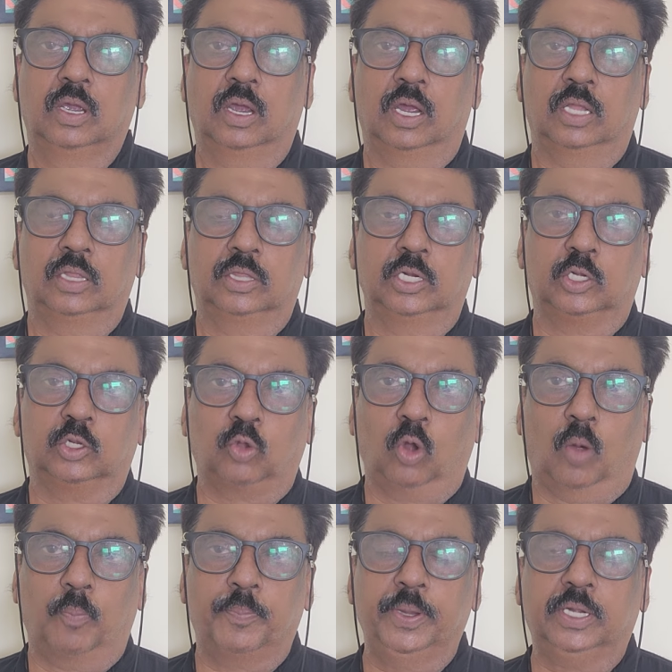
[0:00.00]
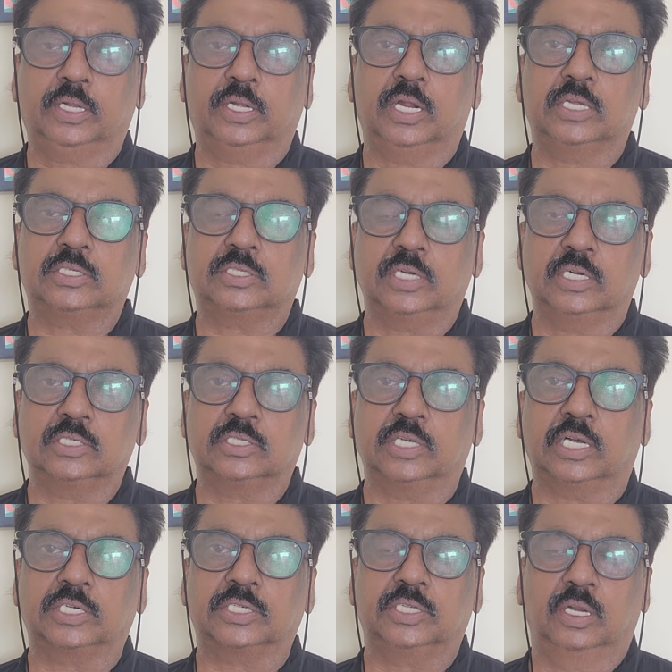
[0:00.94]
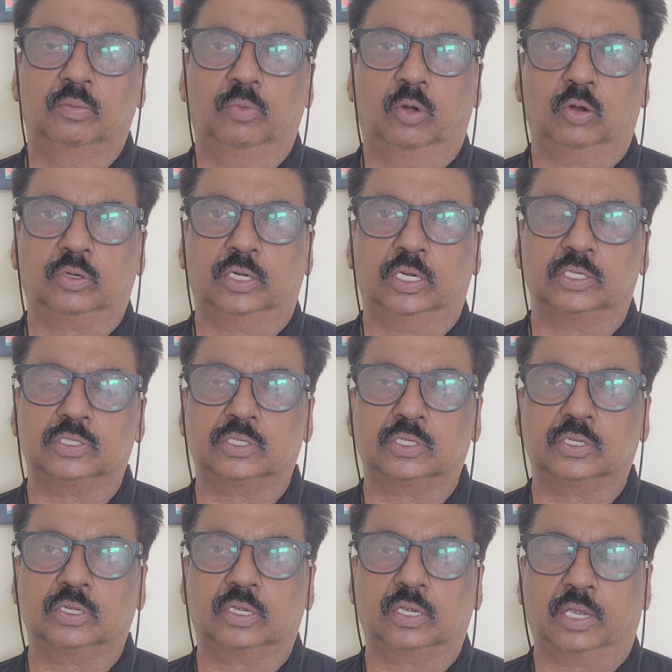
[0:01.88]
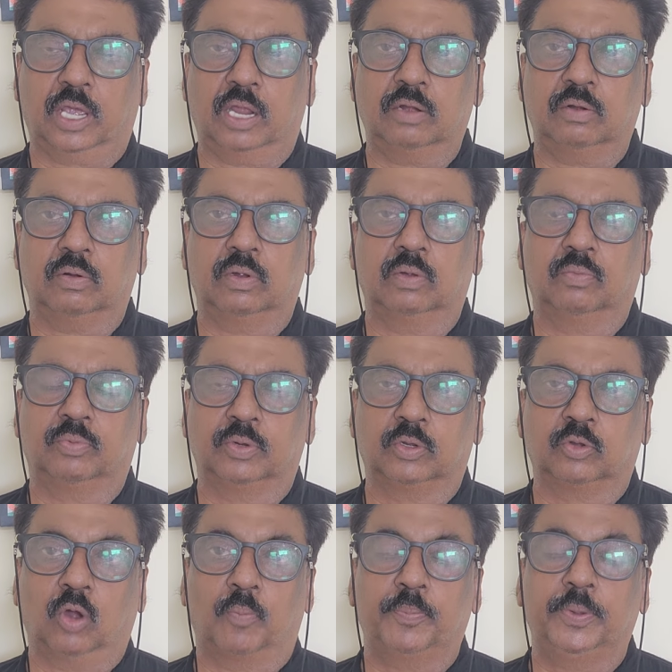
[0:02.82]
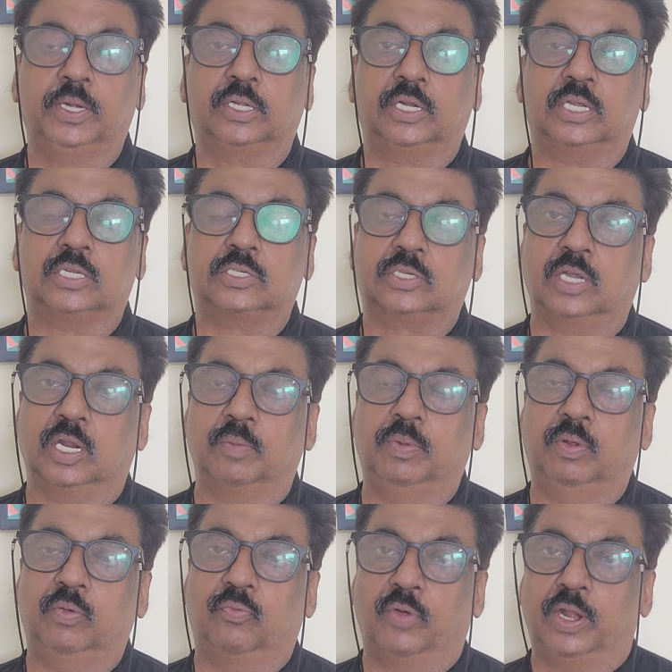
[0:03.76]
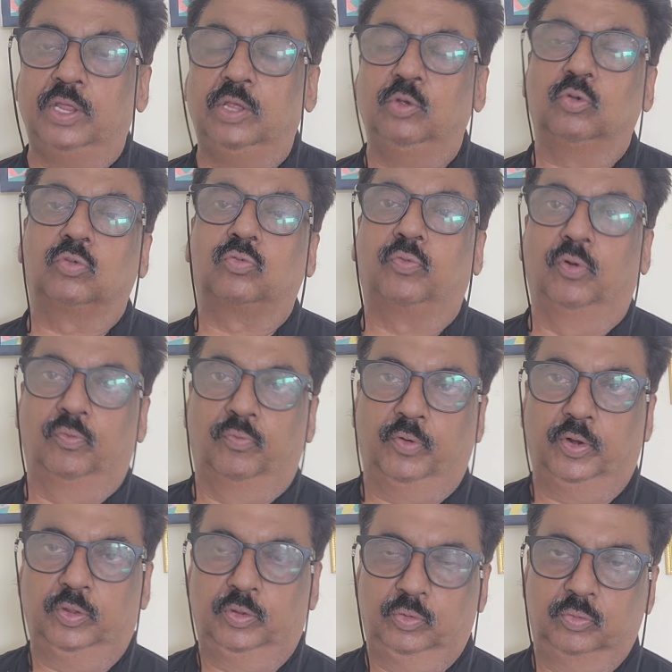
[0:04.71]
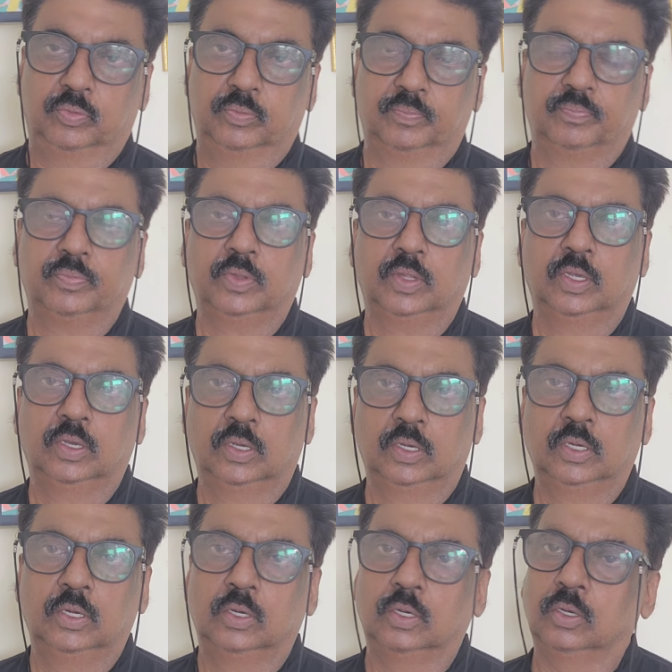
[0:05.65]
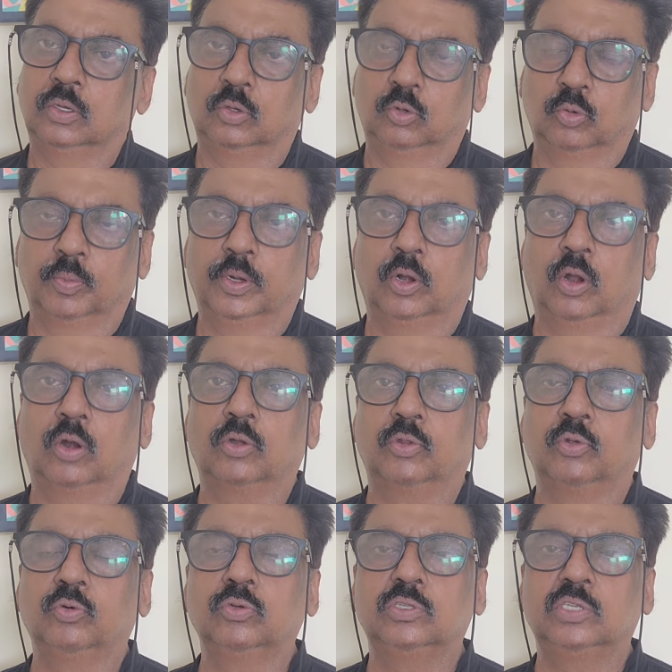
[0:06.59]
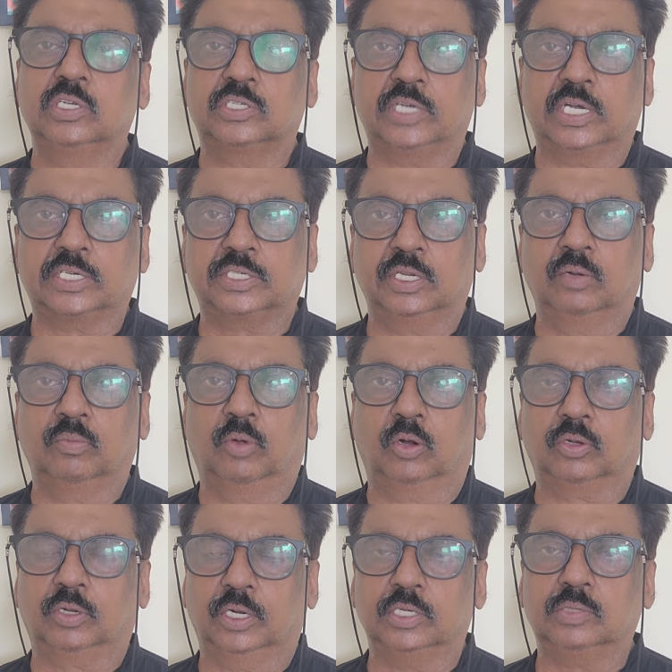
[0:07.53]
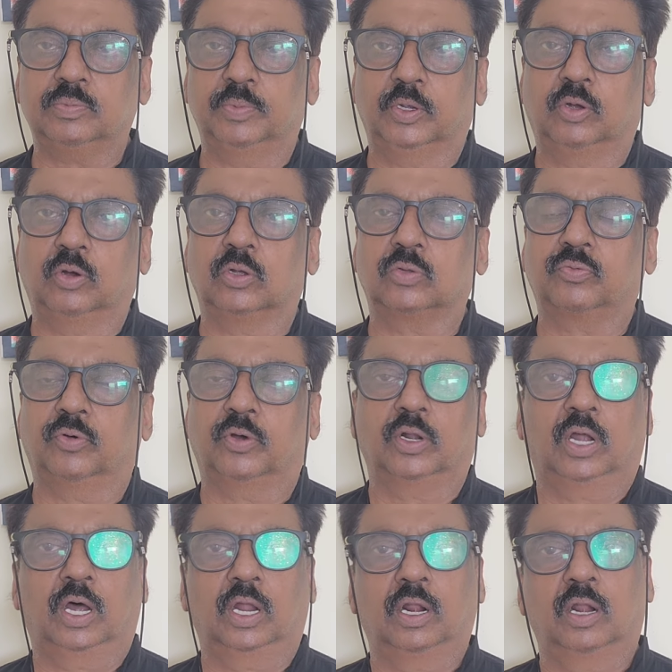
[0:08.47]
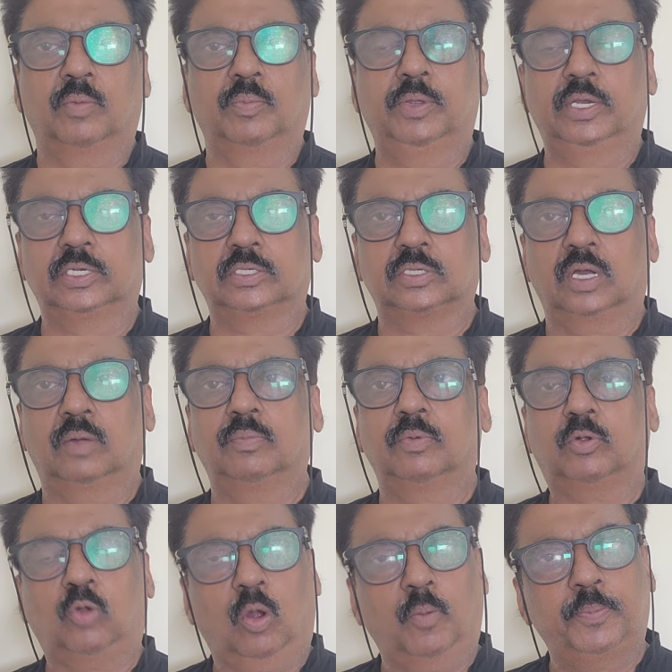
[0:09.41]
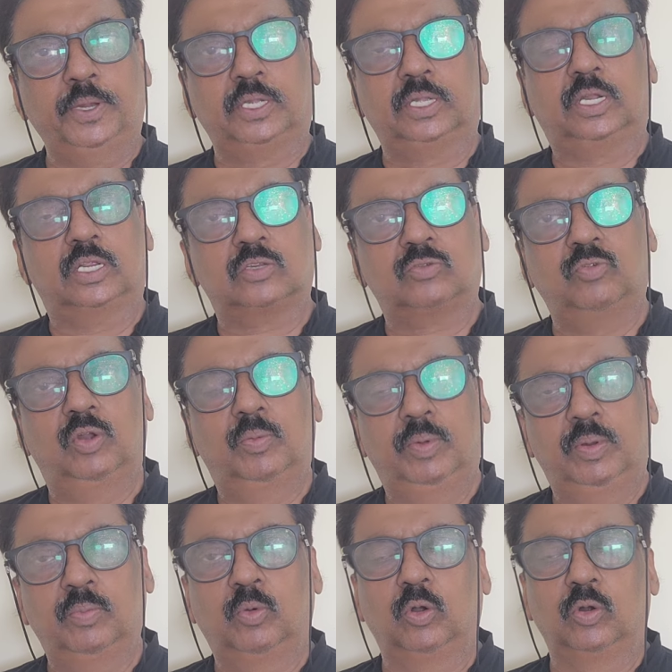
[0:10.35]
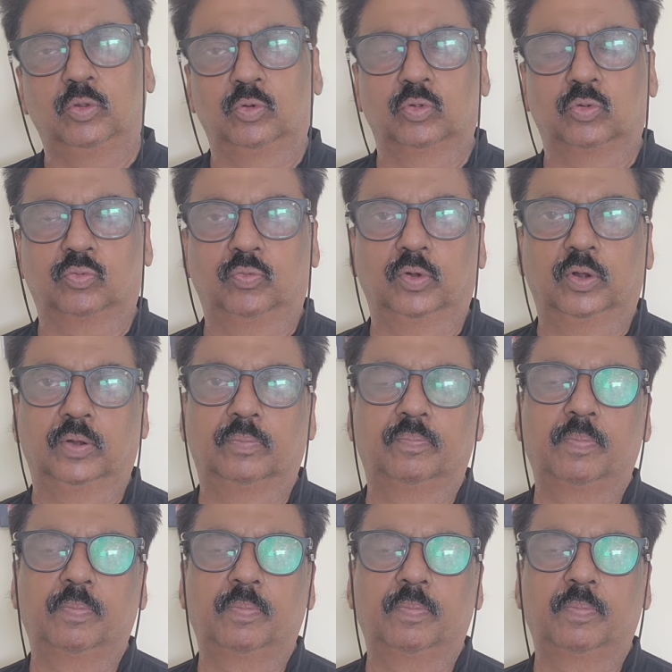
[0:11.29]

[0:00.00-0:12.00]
And the topic test and sectional mock test can be very useful for you. You may not use the sectional mock test because for RRB exam, topic test will be more useful.